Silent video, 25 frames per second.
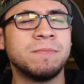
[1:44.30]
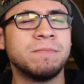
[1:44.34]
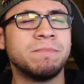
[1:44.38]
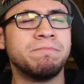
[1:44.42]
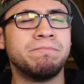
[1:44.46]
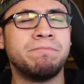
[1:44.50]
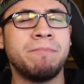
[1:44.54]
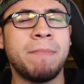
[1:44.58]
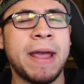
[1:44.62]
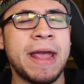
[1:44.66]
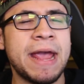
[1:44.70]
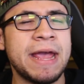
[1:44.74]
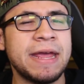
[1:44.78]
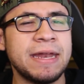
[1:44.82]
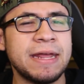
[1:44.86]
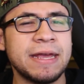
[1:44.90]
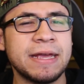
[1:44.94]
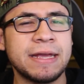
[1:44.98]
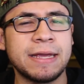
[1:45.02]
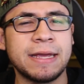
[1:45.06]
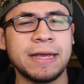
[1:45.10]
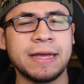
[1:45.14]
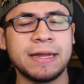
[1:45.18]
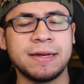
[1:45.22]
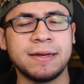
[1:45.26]

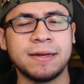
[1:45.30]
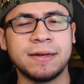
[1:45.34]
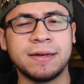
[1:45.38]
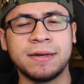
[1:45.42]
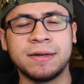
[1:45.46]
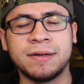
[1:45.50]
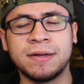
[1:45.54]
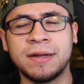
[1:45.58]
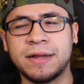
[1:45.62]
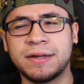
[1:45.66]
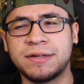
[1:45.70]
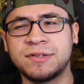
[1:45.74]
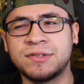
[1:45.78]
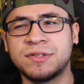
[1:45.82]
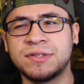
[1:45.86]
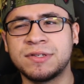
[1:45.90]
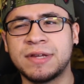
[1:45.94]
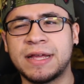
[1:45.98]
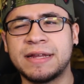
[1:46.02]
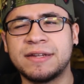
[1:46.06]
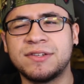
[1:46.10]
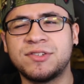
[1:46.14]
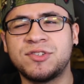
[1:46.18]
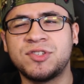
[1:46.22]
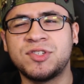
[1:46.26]
manic
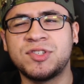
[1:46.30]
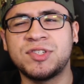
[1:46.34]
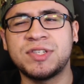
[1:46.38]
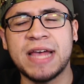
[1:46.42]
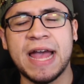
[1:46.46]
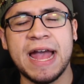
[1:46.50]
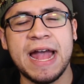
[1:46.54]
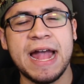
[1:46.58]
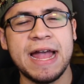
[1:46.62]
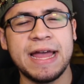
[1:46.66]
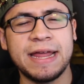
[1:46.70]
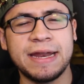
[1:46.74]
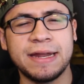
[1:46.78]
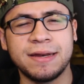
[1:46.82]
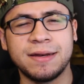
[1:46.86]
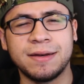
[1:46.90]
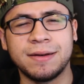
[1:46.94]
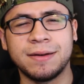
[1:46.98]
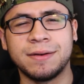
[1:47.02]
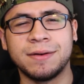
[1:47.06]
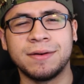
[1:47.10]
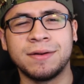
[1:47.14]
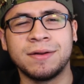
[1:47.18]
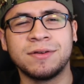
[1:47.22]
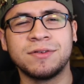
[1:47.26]
and sad
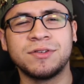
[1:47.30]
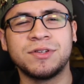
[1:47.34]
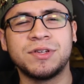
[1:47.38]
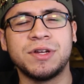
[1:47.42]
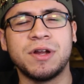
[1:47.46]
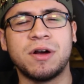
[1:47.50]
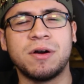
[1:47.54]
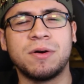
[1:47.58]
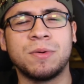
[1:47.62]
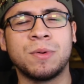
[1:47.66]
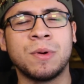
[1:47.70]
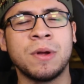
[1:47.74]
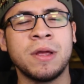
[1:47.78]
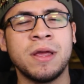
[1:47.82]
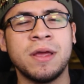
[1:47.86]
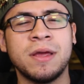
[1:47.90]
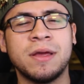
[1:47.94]
and, you know,